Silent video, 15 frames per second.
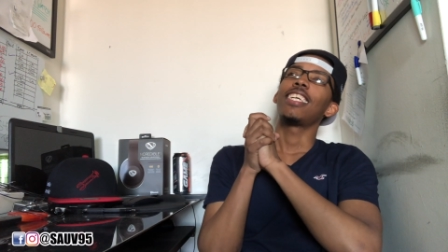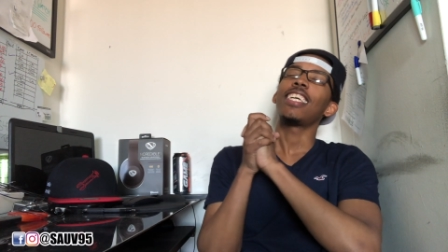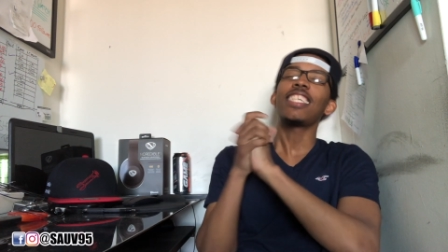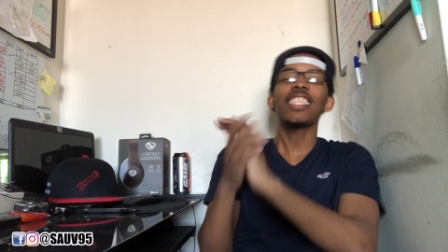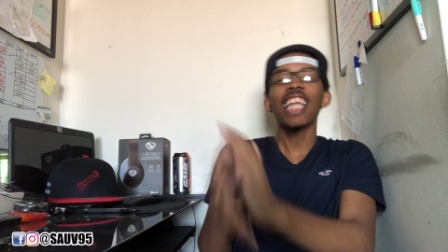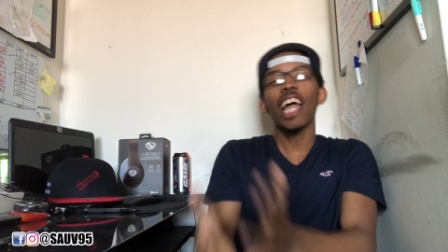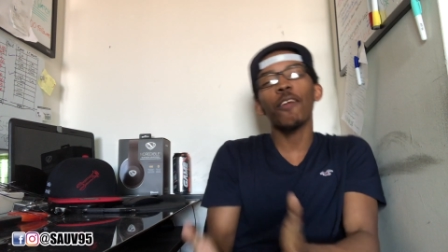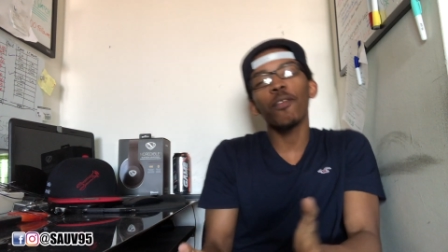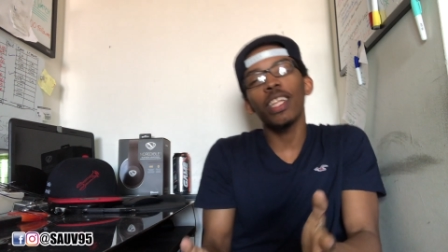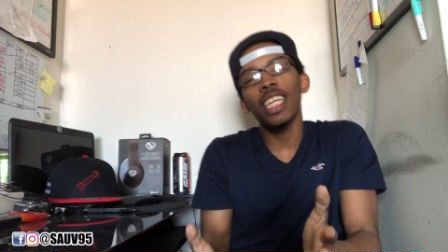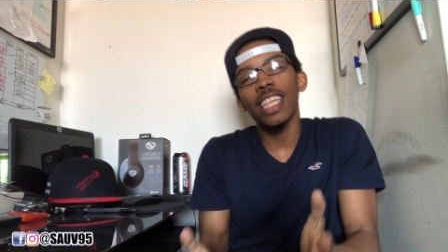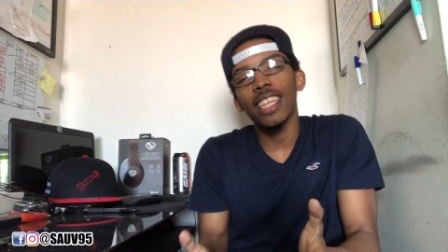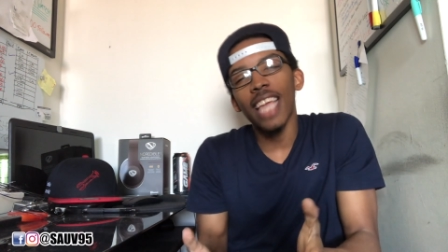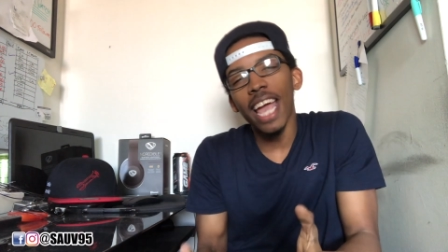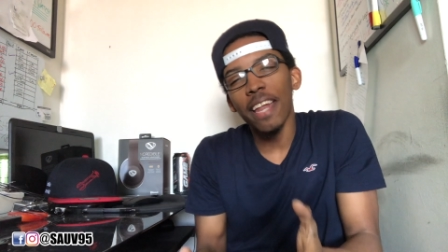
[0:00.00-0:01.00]
is not
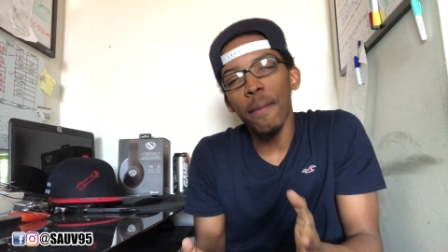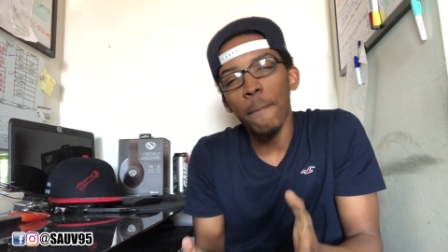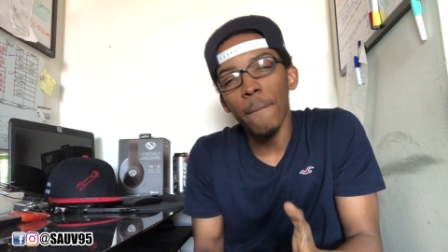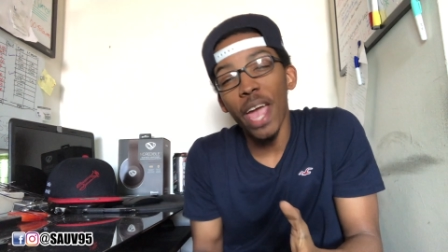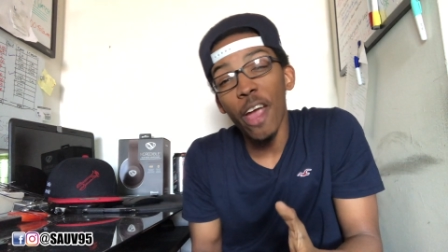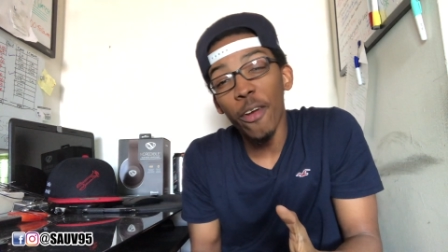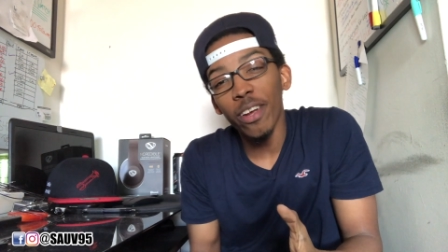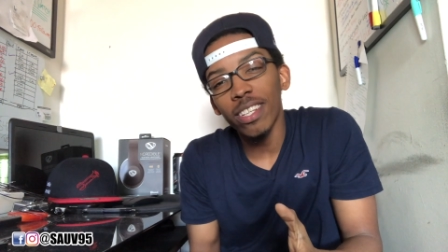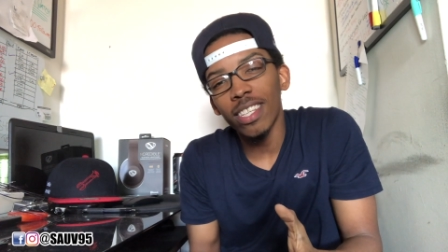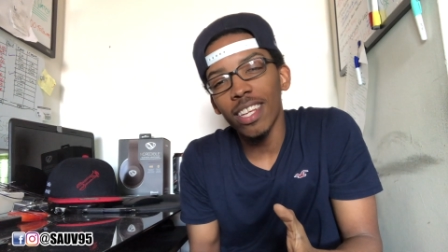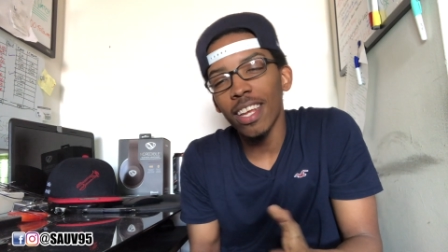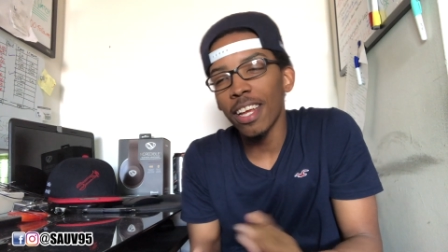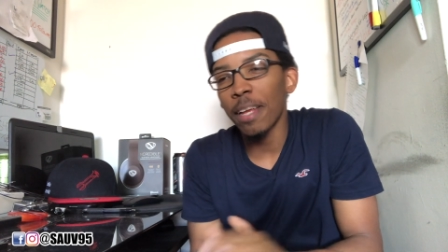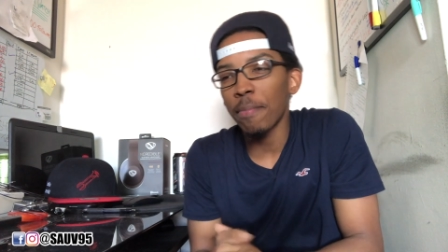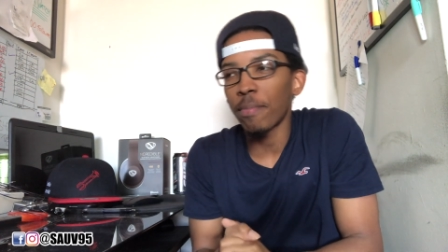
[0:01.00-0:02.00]
really that
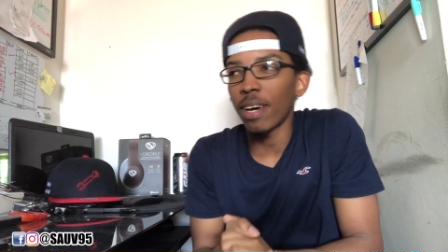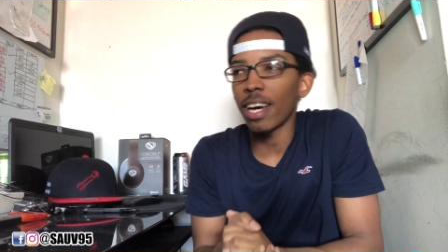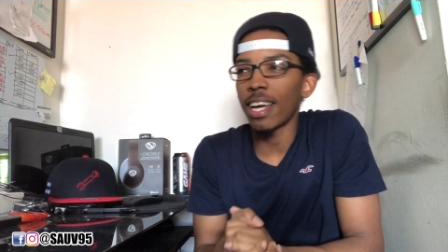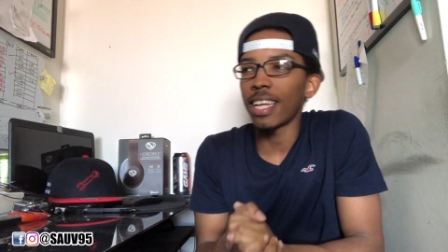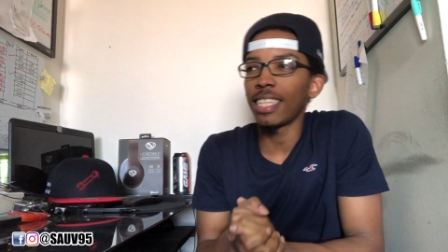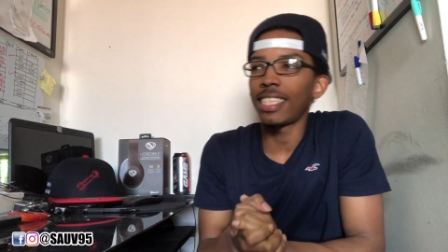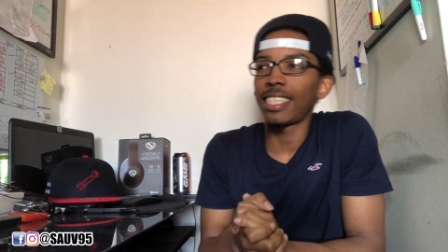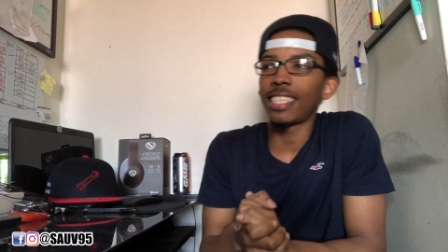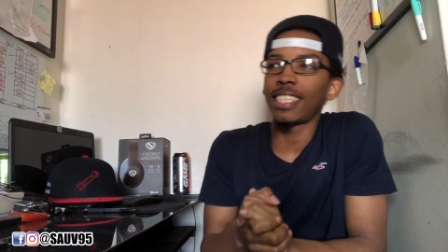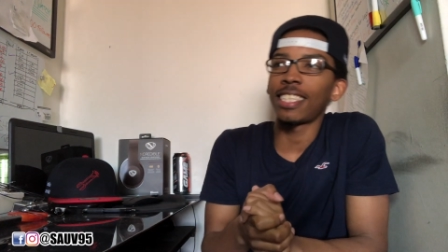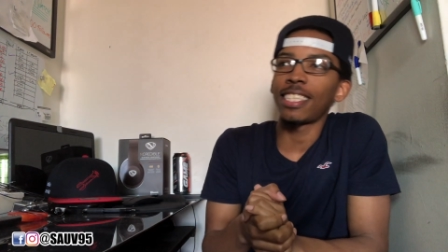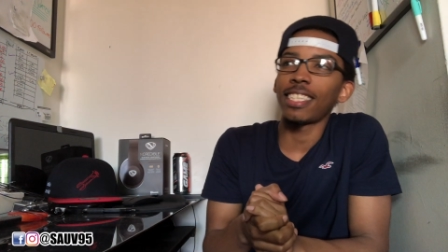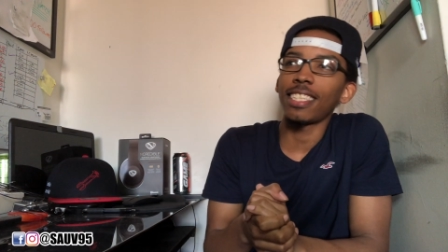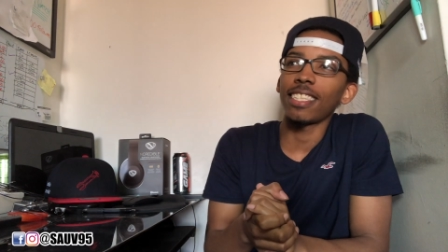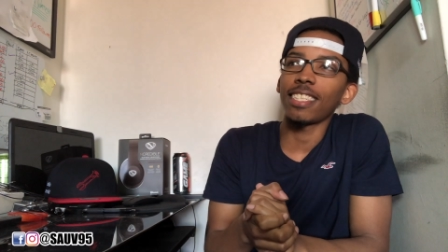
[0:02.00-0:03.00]
embarrassing, but
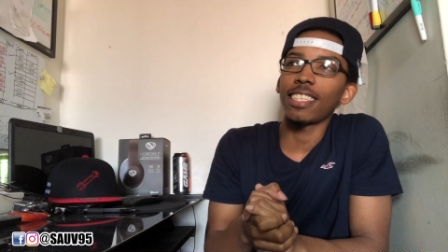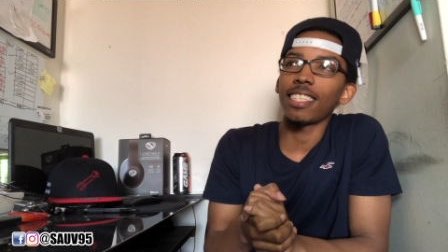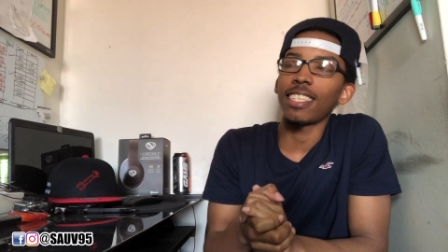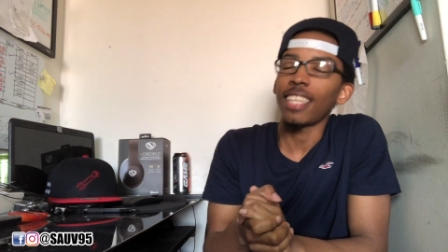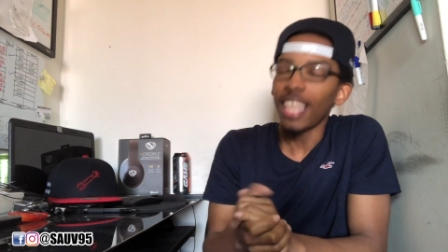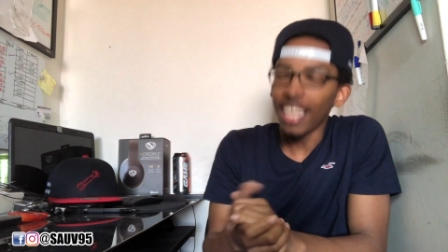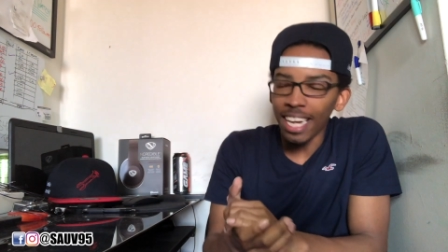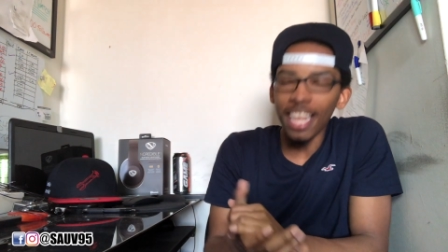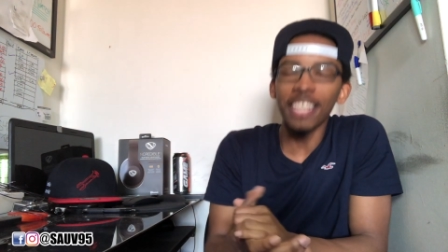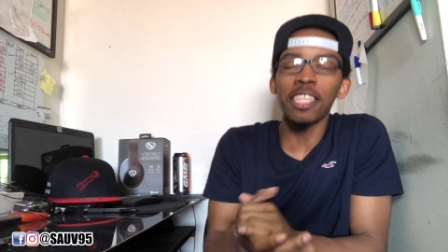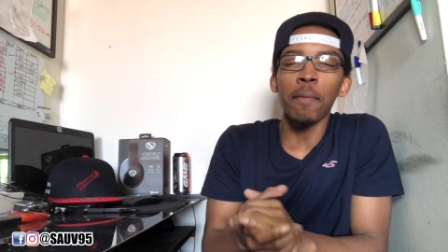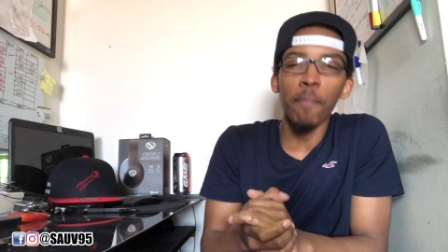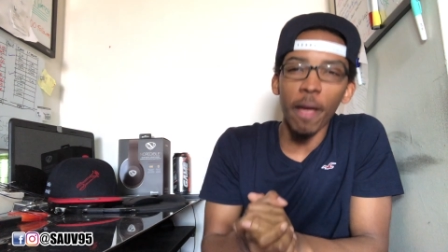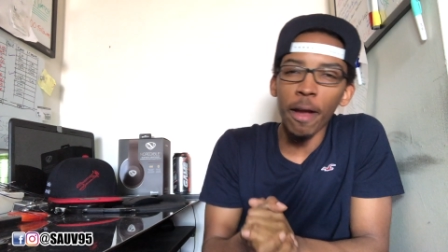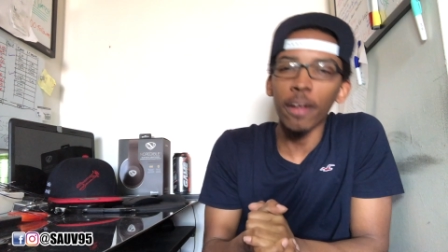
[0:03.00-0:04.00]
it is
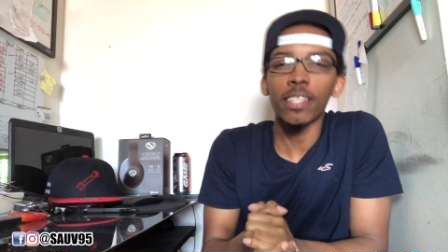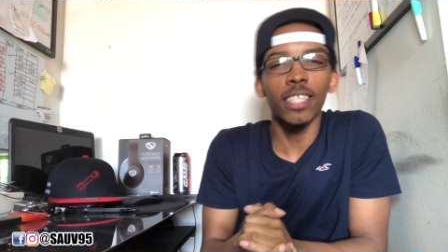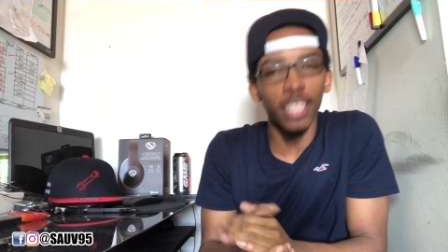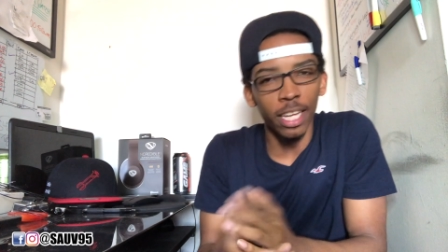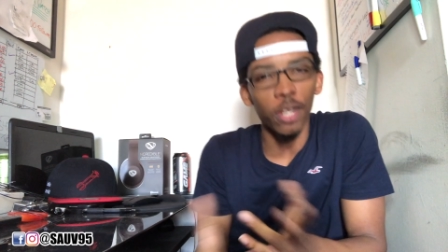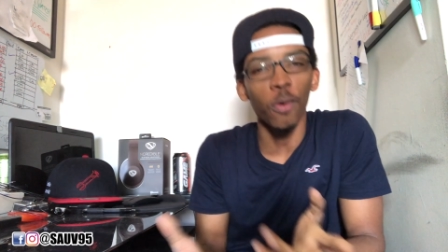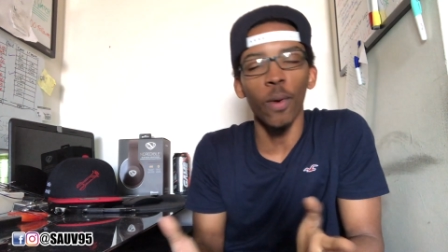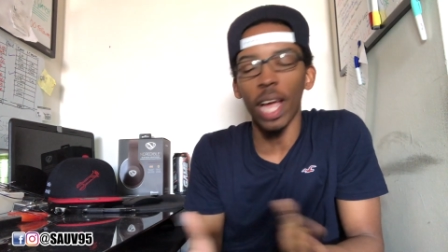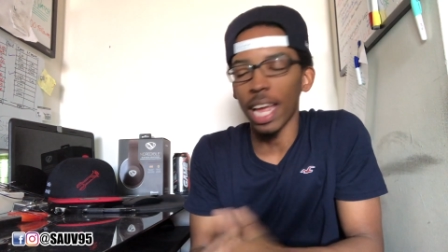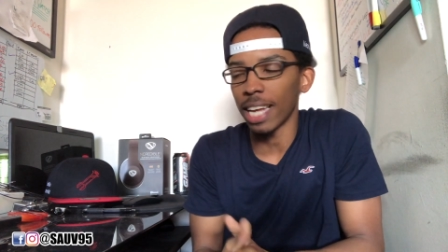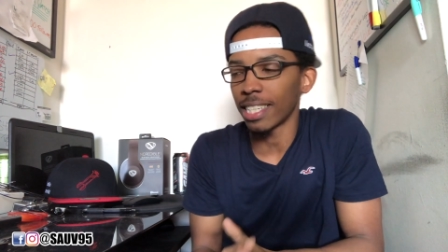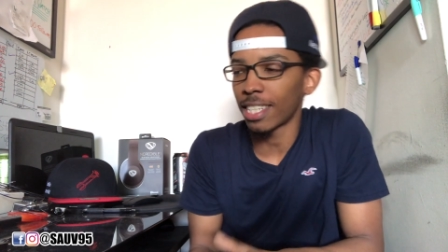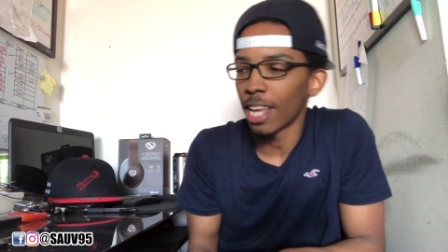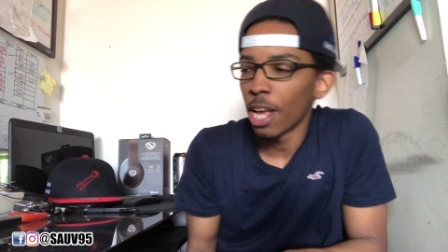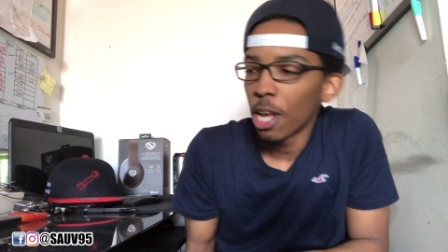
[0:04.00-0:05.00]
embarrassing in
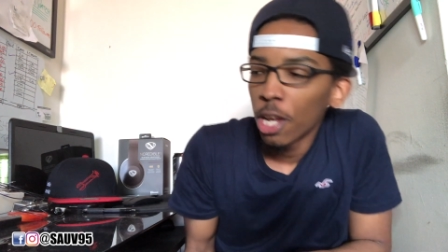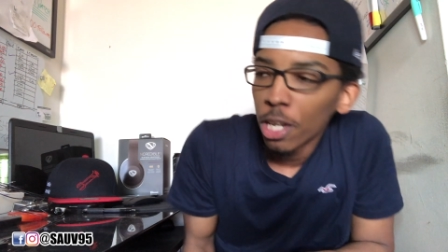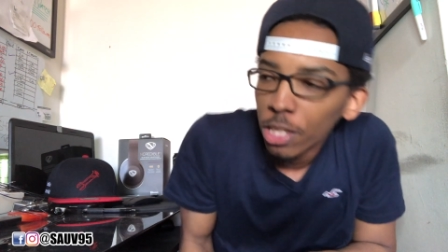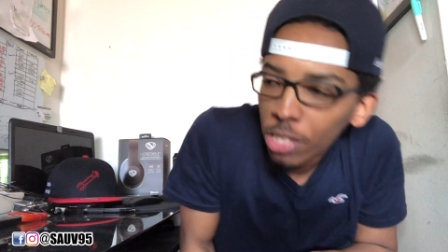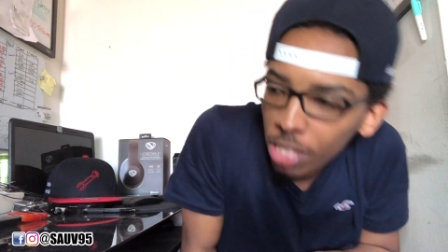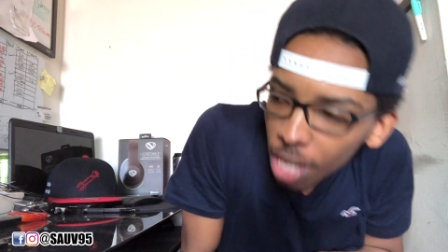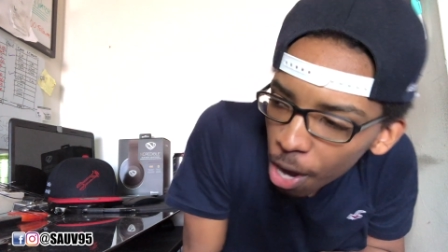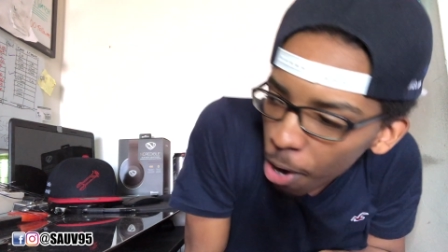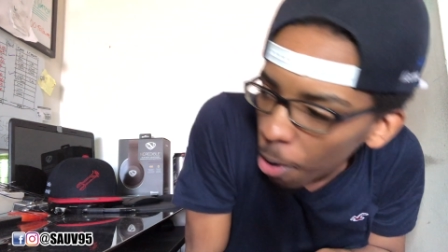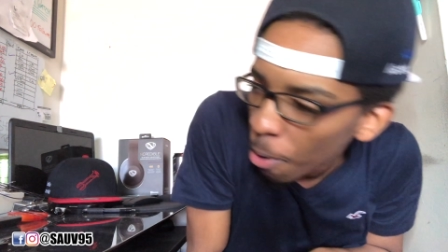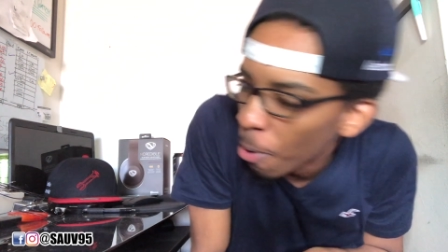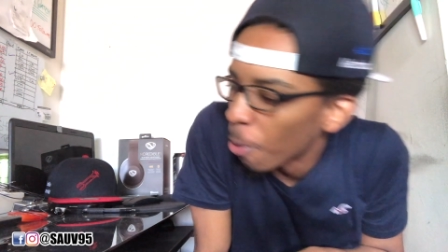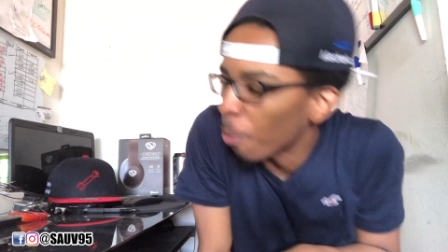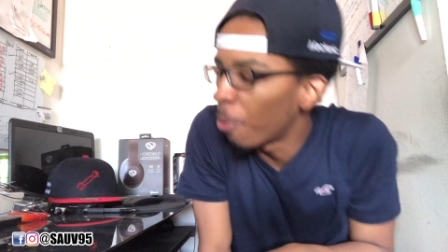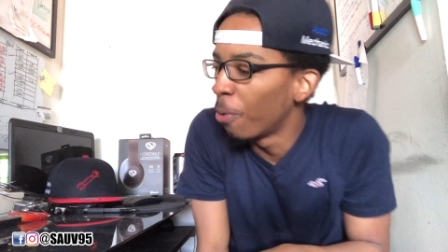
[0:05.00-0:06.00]
ways.
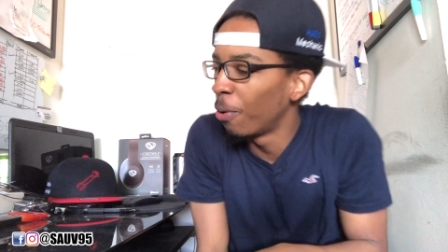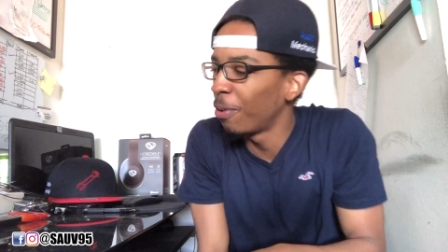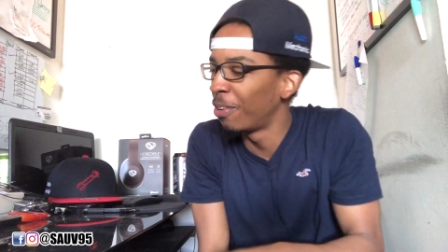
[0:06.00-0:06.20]
So